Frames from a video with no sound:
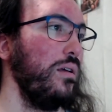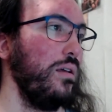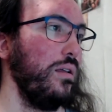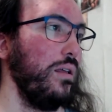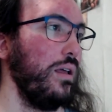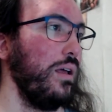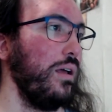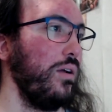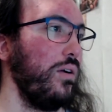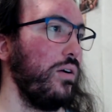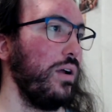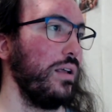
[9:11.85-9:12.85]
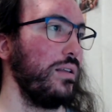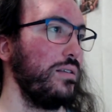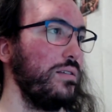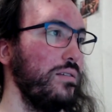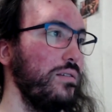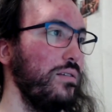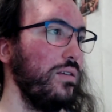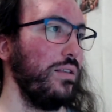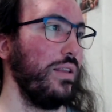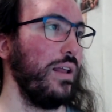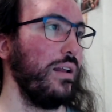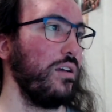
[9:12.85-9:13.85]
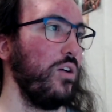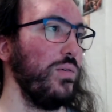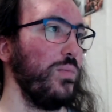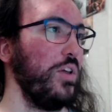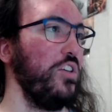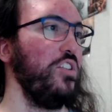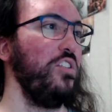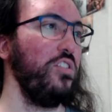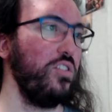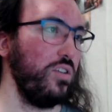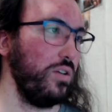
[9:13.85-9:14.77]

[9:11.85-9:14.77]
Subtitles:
Alright. And then a comment by Ir.